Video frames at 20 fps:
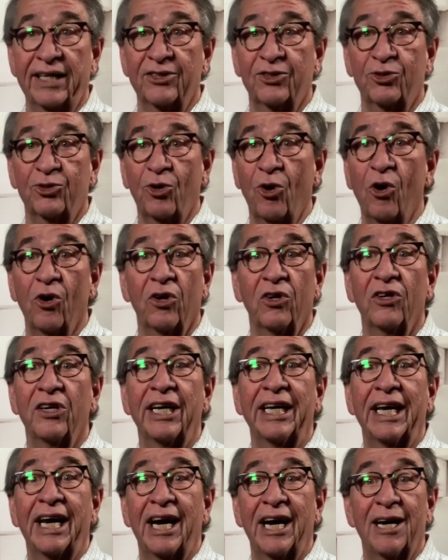It's
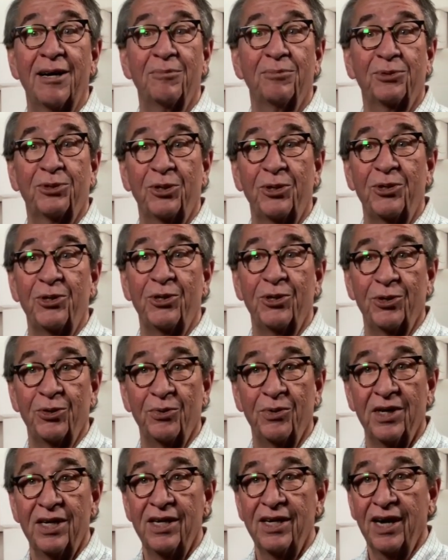totally up to
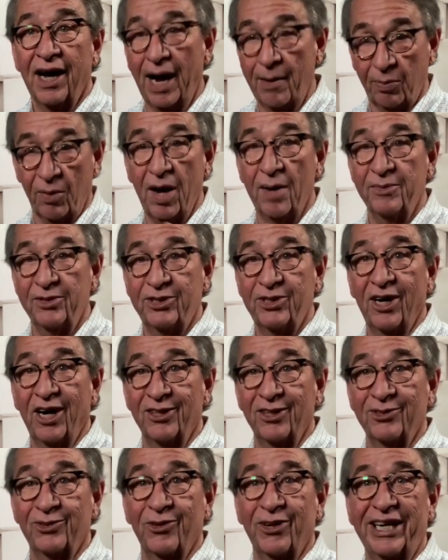you. I promise you
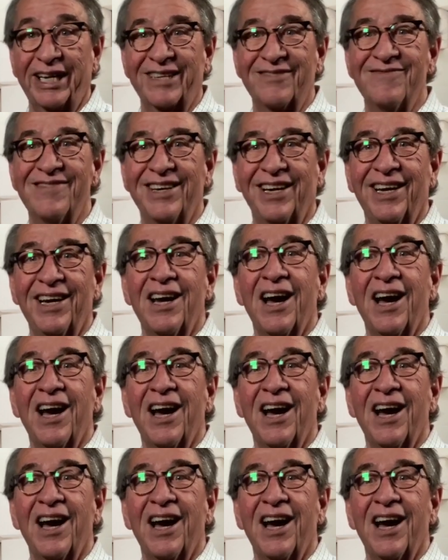I'll drink them.